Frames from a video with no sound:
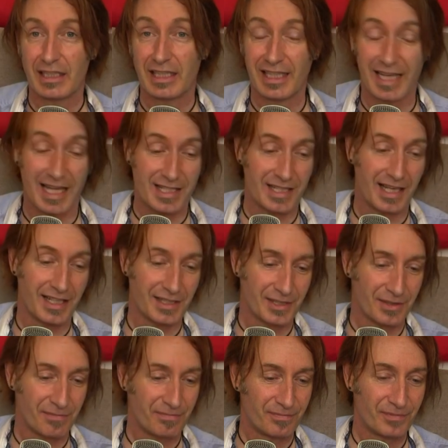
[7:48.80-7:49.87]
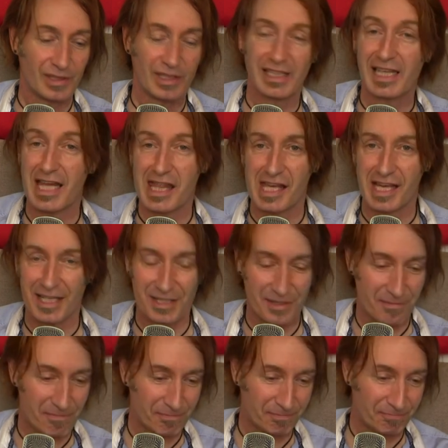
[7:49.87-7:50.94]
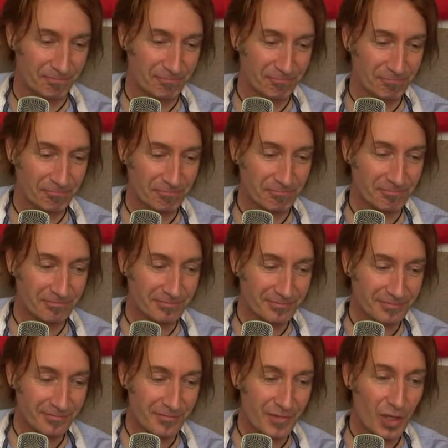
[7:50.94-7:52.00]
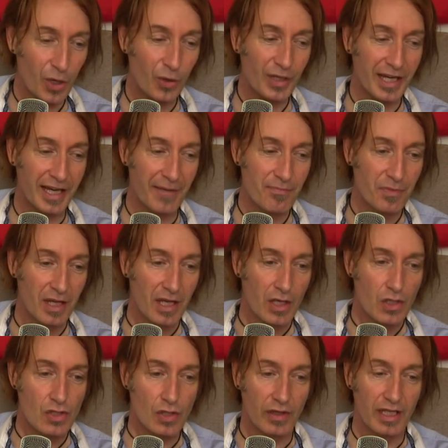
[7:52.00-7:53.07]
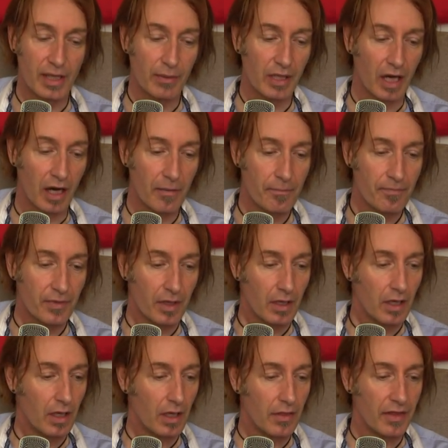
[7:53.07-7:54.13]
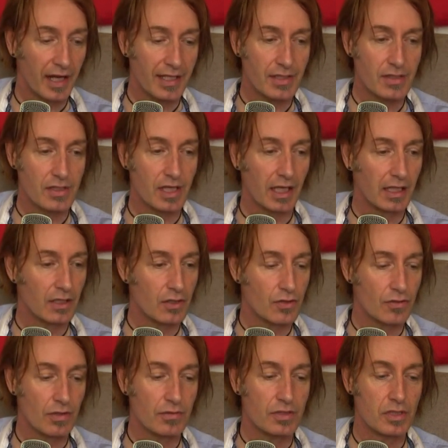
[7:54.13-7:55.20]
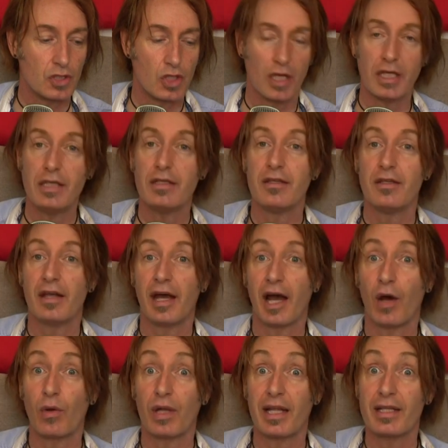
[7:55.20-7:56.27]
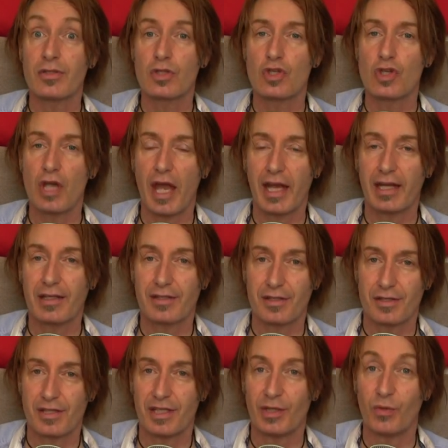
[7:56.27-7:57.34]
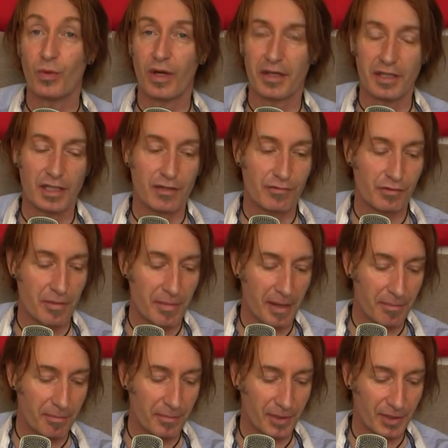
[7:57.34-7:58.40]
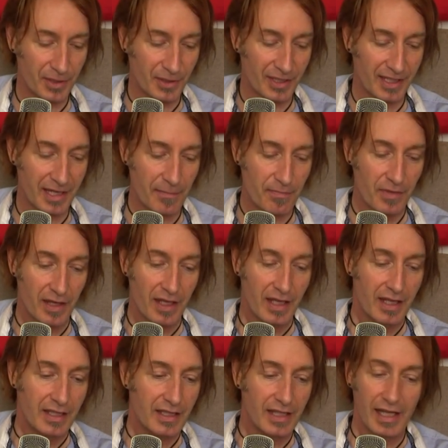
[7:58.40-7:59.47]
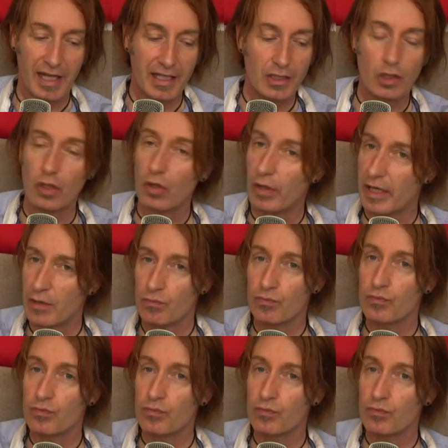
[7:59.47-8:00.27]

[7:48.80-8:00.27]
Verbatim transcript: Gracias, gracias. Okay, so there we are. That's taken us through to G. Now let's check to see whether you've remembered, okay? You know, it